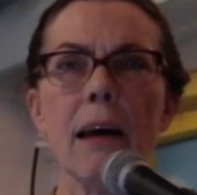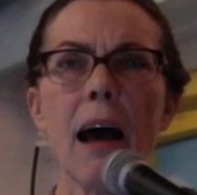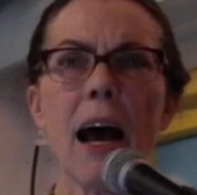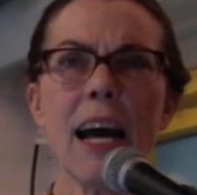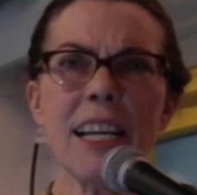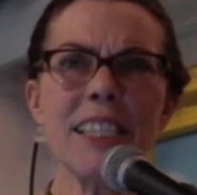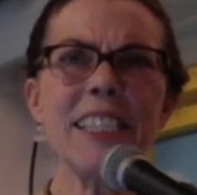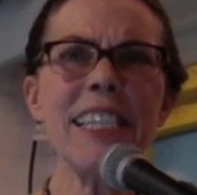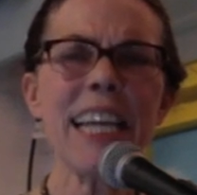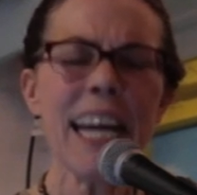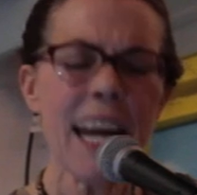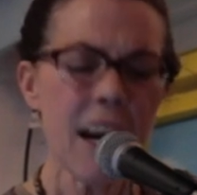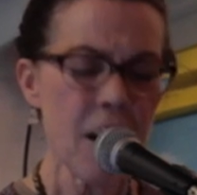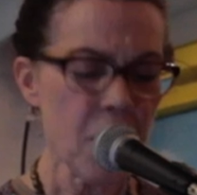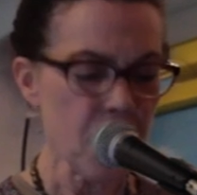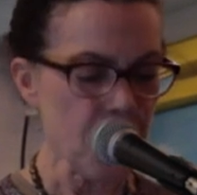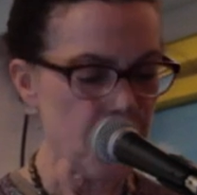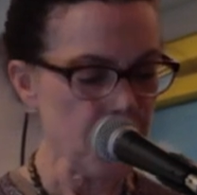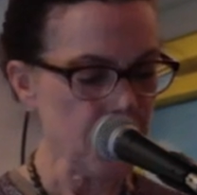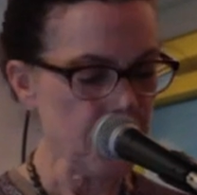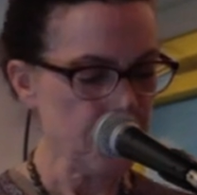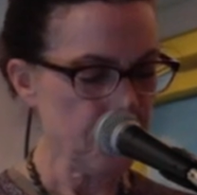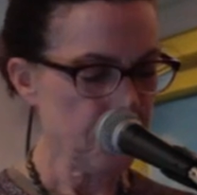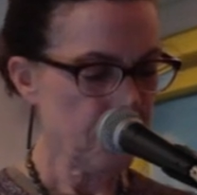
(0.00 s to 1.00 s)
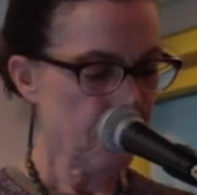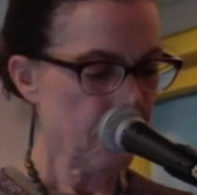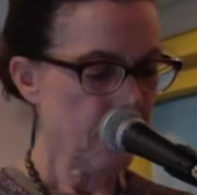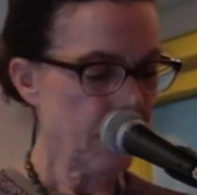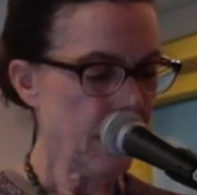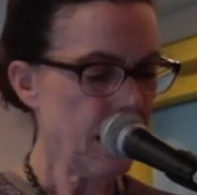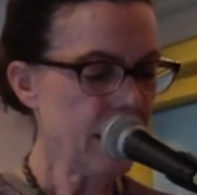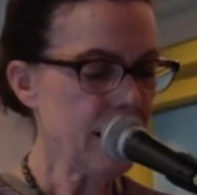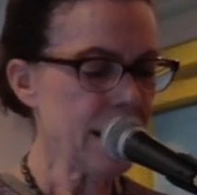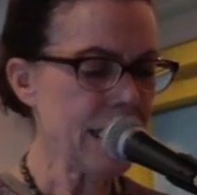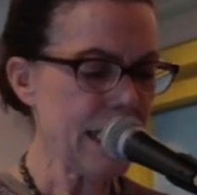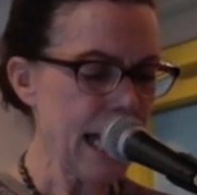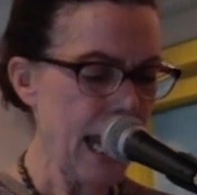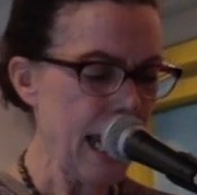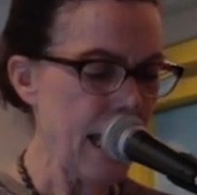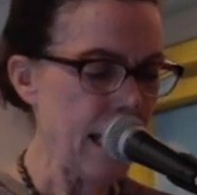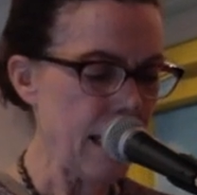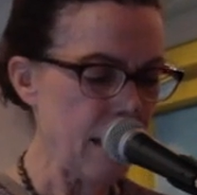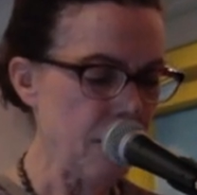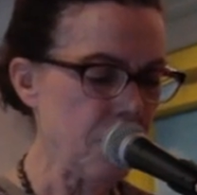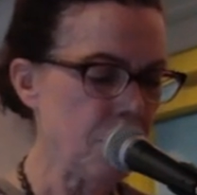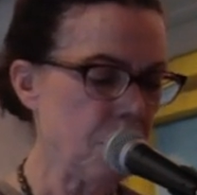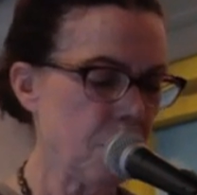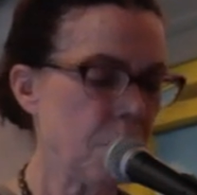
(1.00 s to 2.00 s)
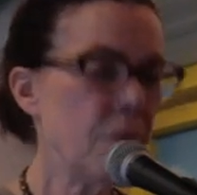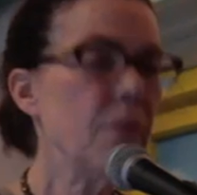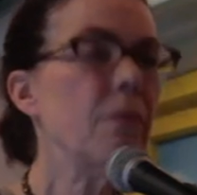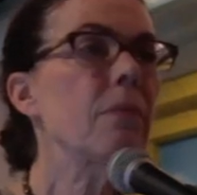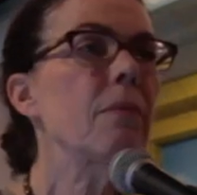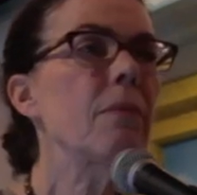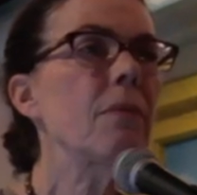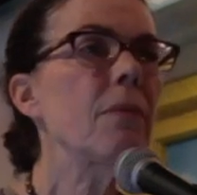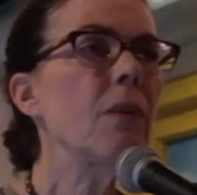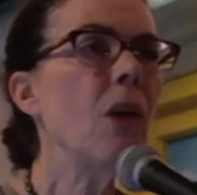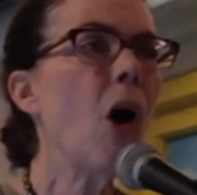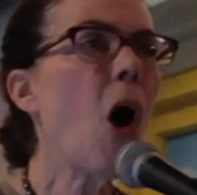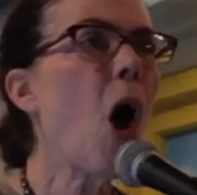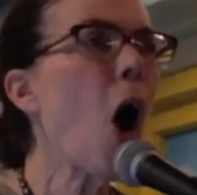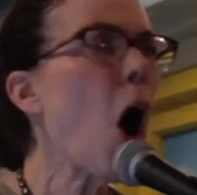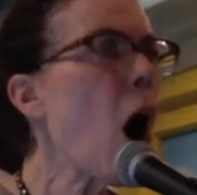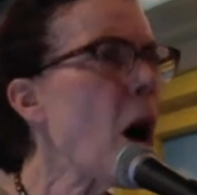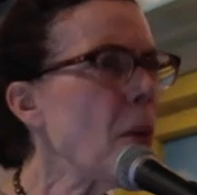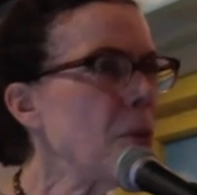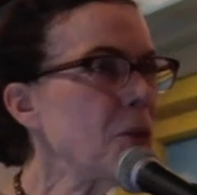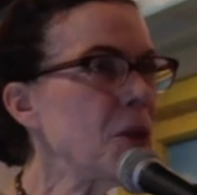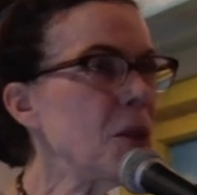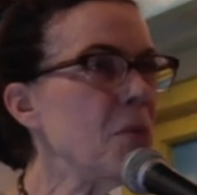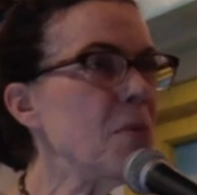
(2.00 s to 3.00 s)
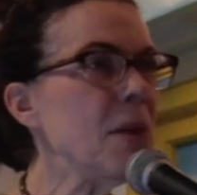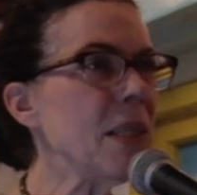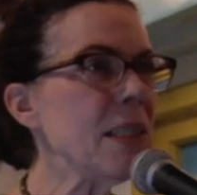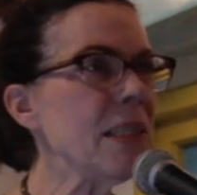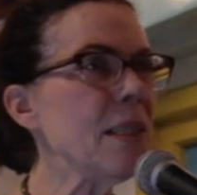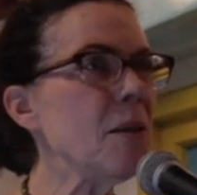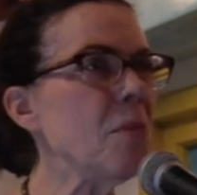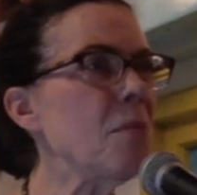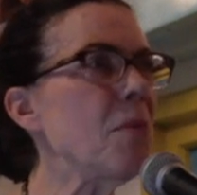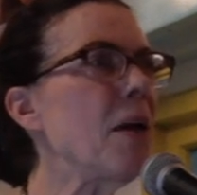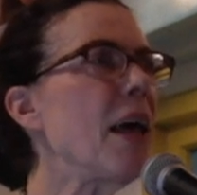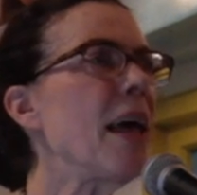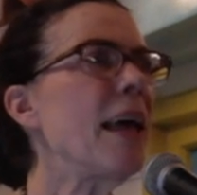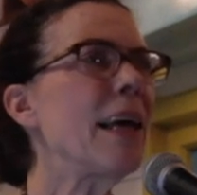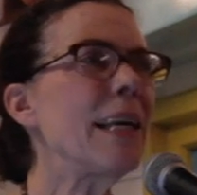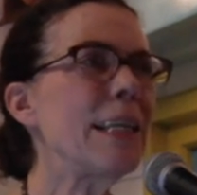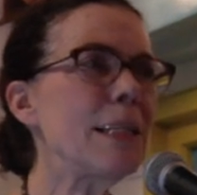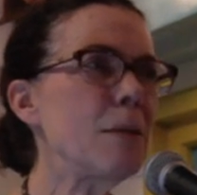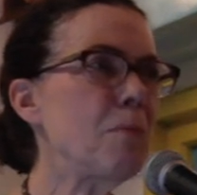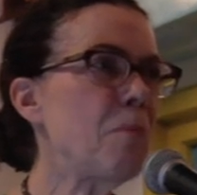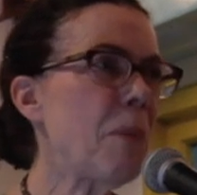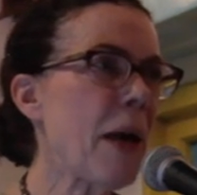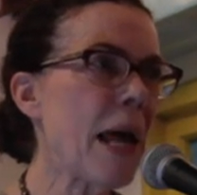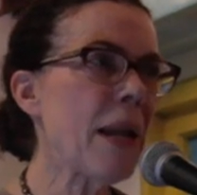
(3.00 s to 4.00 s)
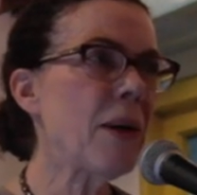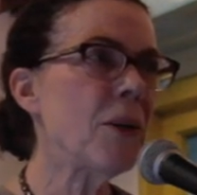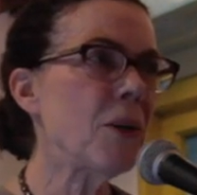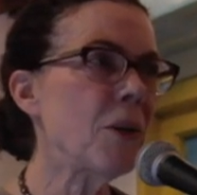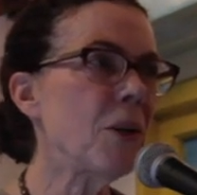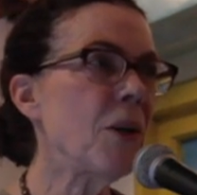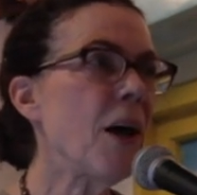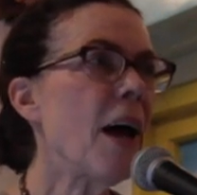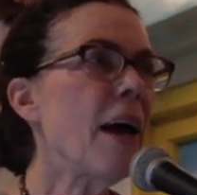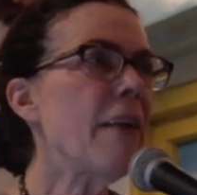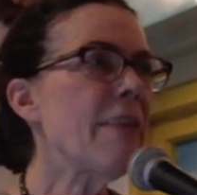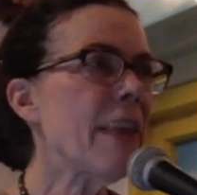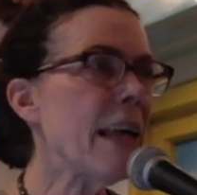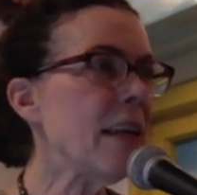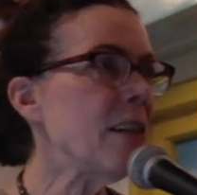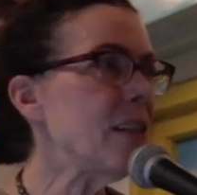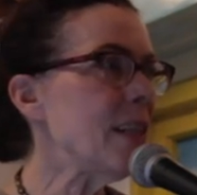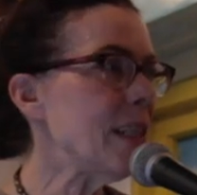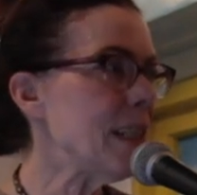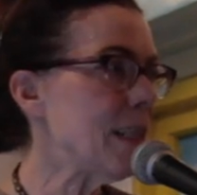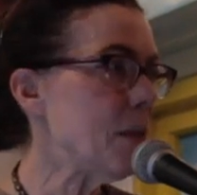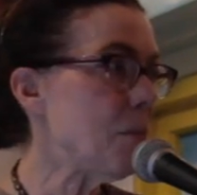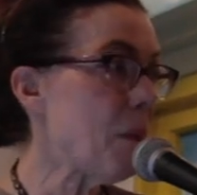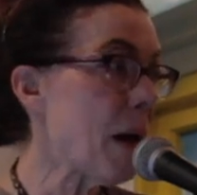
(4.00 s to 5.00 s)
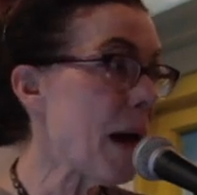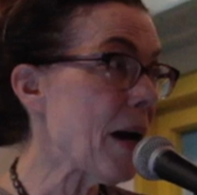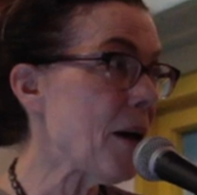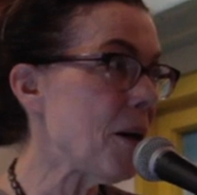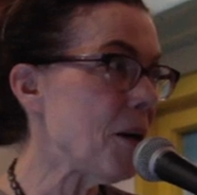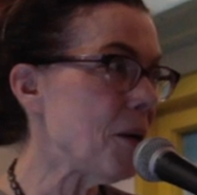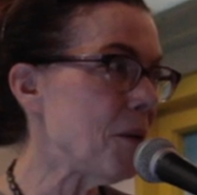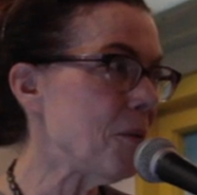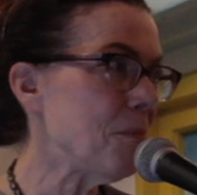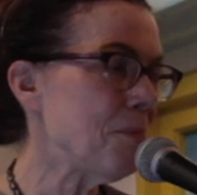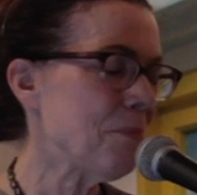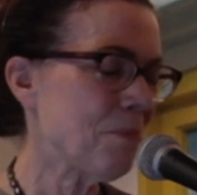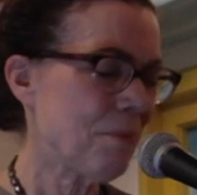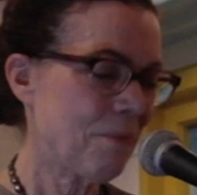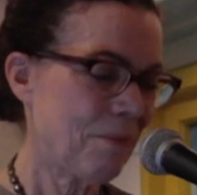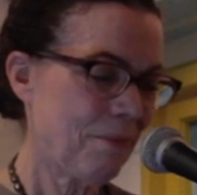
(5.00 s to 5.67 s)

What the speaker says: a dare, saying, optimism is better than despair.